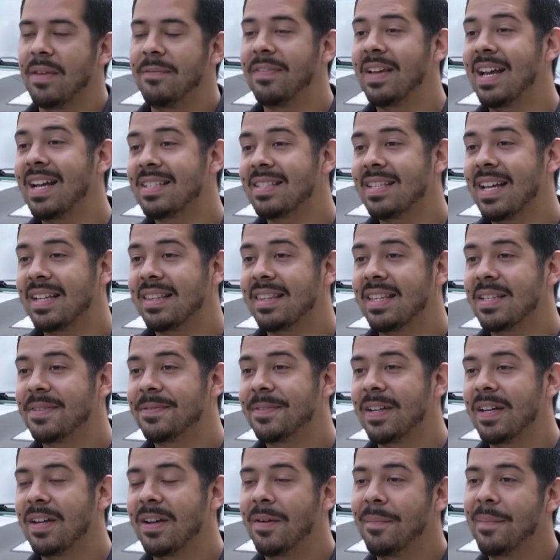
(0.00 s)
If you guys liked this
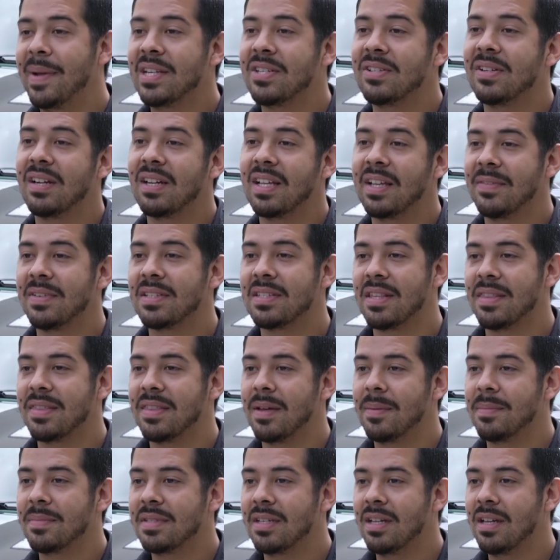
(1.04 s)
video, make sure to give us a
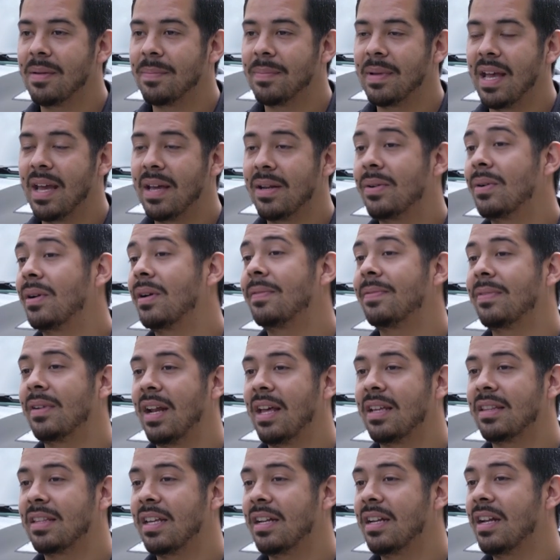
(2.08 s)
thumbs up, and or if you
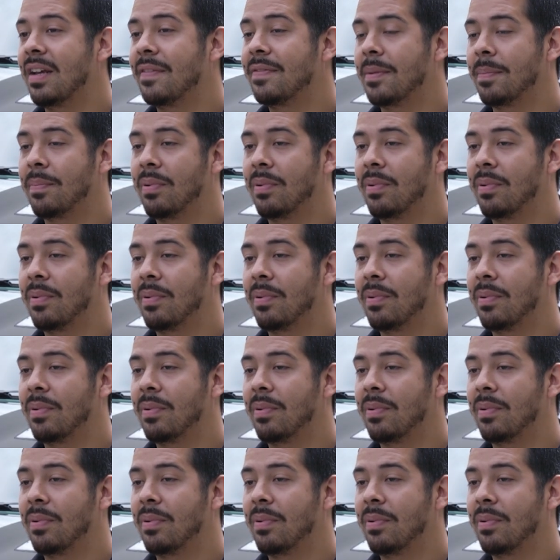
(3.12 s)
liked any of